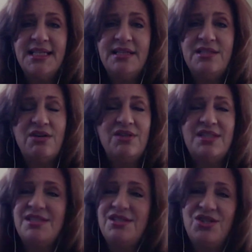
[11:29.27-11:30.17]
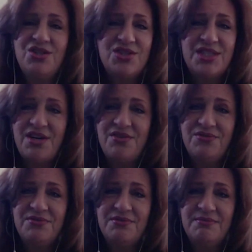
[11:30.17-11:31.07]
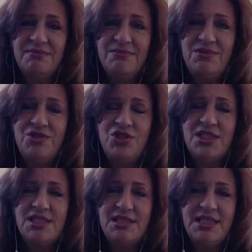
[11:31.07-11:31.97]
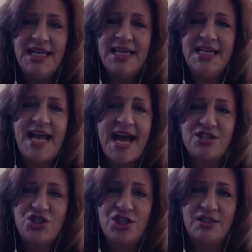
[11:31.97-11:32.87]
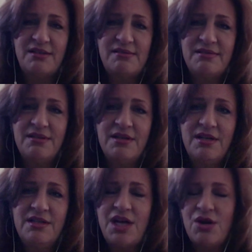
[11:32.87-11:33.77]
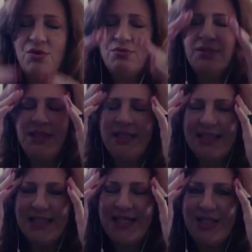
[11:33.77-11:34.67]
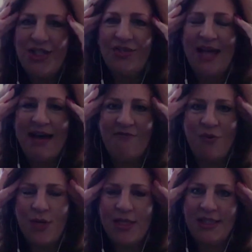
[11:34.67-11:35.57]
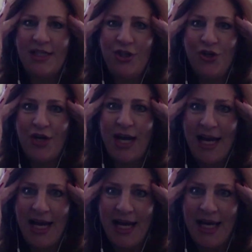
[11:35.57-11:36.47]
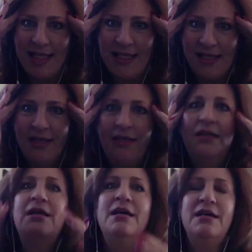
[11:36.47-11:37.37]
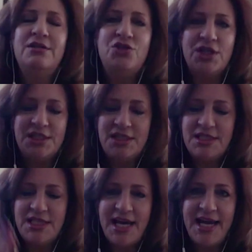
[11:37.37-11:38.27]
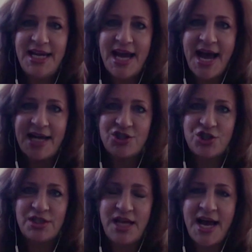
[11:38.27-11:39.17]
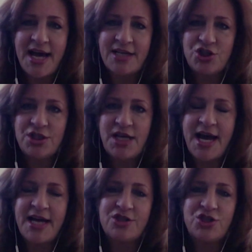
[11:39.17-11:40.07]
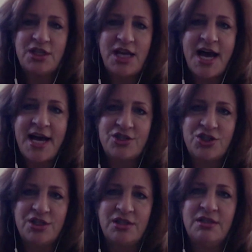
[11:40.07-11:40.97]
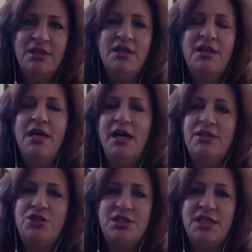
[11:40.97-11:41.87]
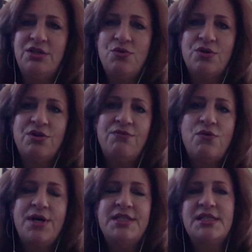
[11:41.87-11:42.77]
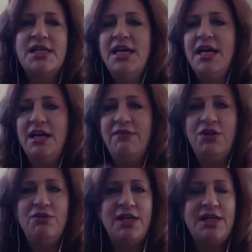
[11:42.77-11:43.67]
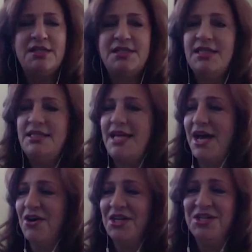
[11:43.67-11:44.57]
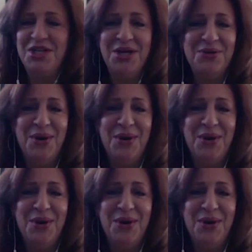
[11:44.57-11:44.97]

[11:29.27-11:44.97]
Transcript: don't listen to yourself. Just get in action. Don't listen to that voice in your head. Just take action, action, action, action, and just ignore the voice. And if you need to sit down and do